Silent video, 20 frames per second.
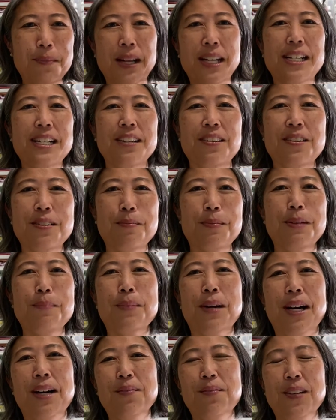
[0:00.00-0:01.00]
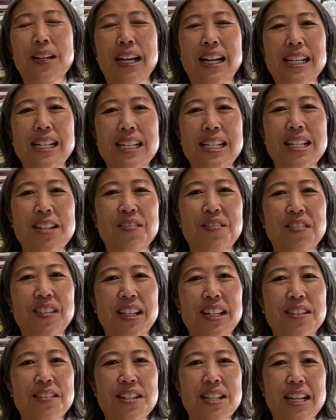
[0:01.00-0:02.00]
met my Chicoutimi mom when I
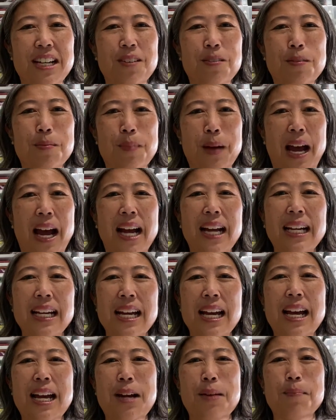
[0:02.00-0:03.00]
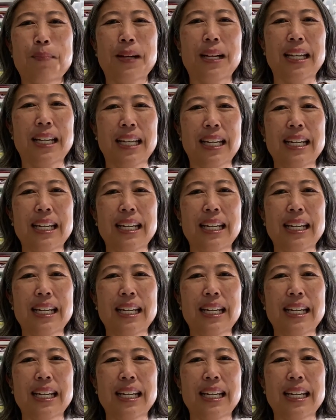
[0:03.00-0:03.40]
did some videos in Quebec.